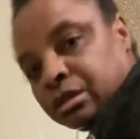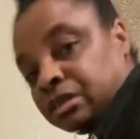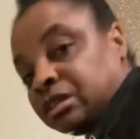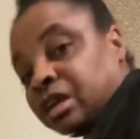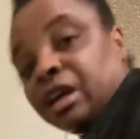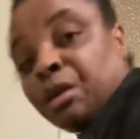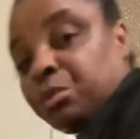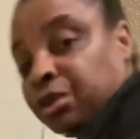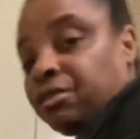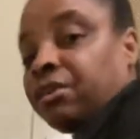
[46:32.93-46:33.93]
Because I
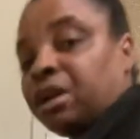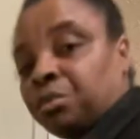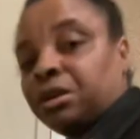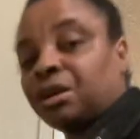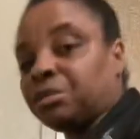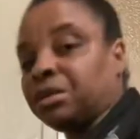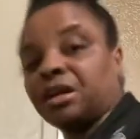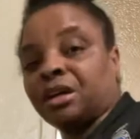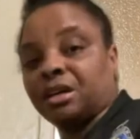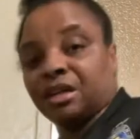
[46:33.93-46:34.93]
be cramming, I be
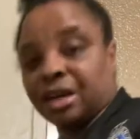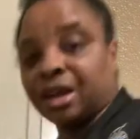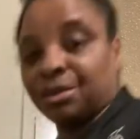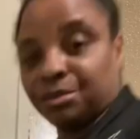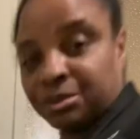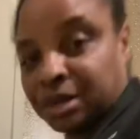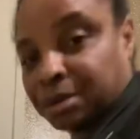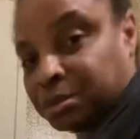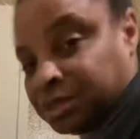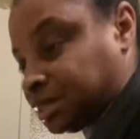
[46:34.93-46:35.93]
knocking it out when
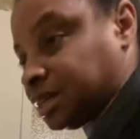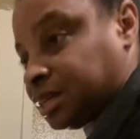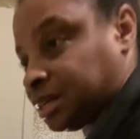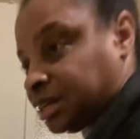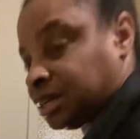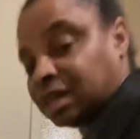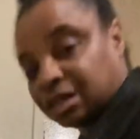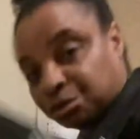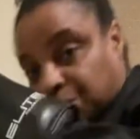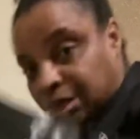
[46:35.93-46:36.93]
I be studying. I
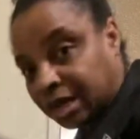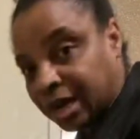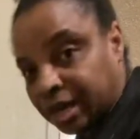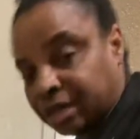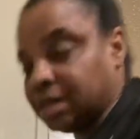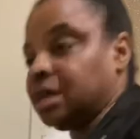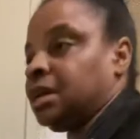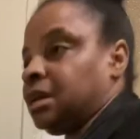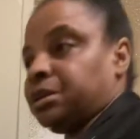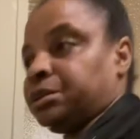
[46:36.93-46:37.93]
do a lot,
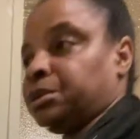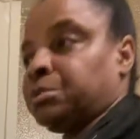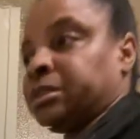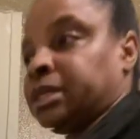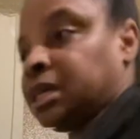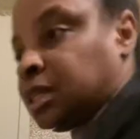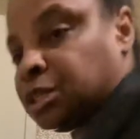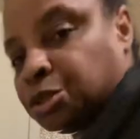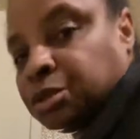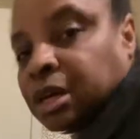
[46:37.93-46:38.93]
you know what I'm saying?
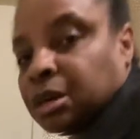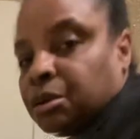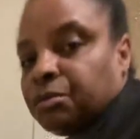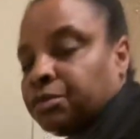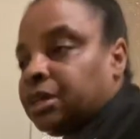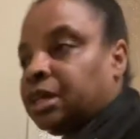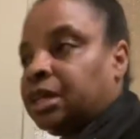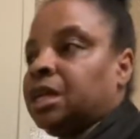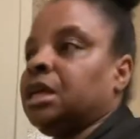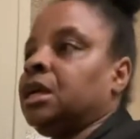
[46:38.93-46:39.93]
Because you're not going to
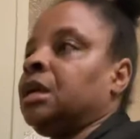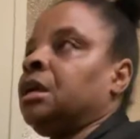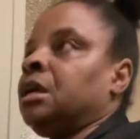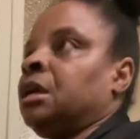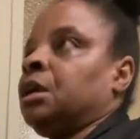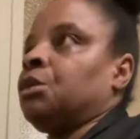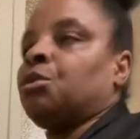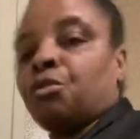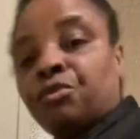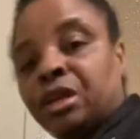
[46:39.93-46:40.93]
really, you're
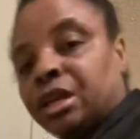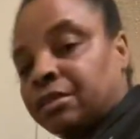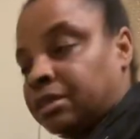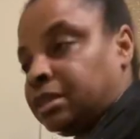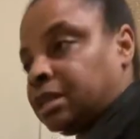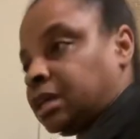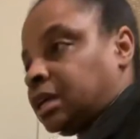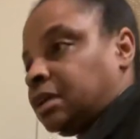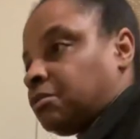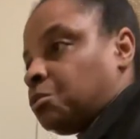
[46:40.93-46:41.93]
going to read everything
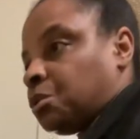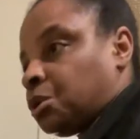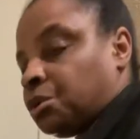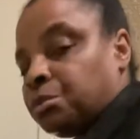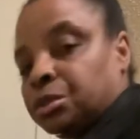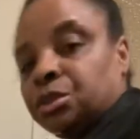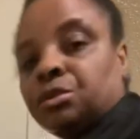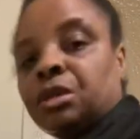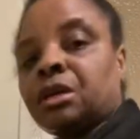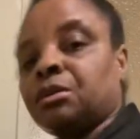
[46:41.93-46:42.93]
and every word, but
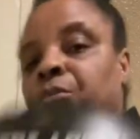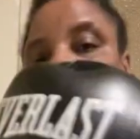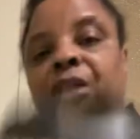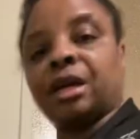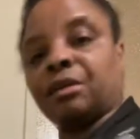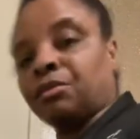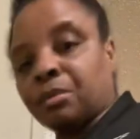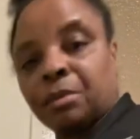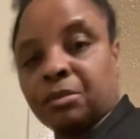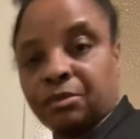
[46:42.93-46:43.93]
you're not going to be like
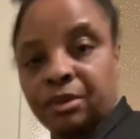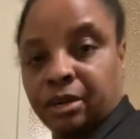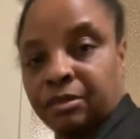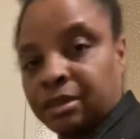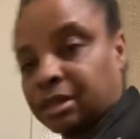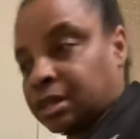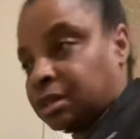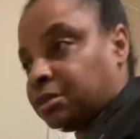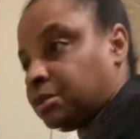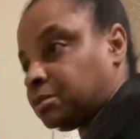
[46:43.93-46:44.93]
remembering
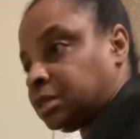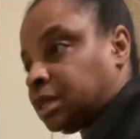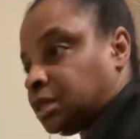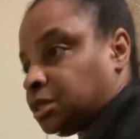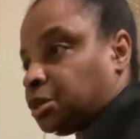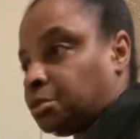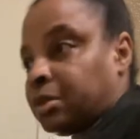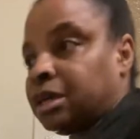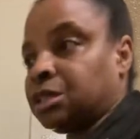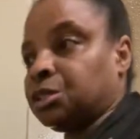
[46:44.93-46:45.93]
everything, you know what I'm saying? So you
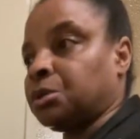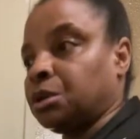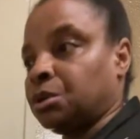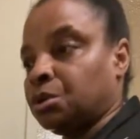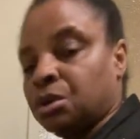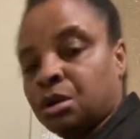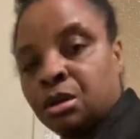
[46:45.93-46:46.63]
might as well